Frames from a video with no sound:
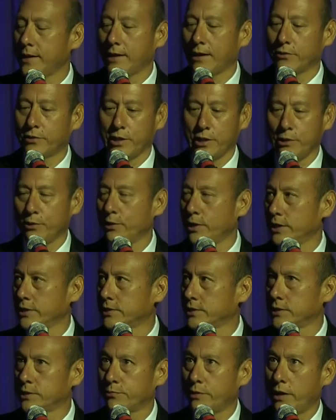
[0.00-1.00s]
I think I'll do
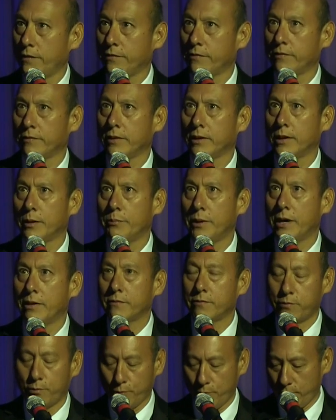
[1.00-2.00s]
is, since we have
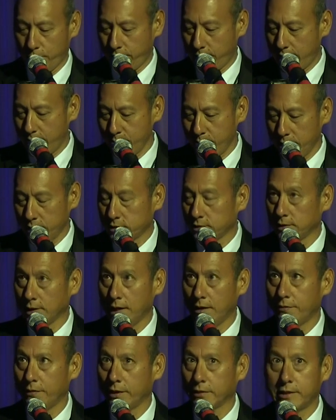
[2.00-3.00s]
about four or five minutes
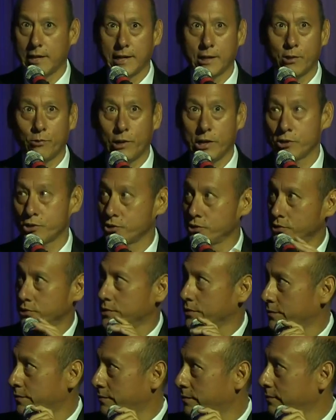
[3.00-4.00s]
left, I'll take
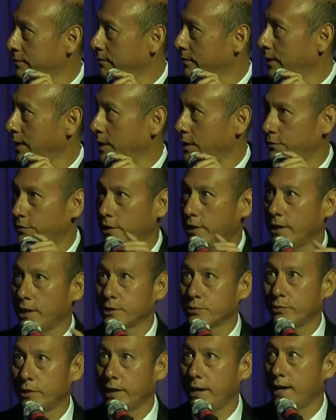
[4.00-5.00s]
questions if any of you guys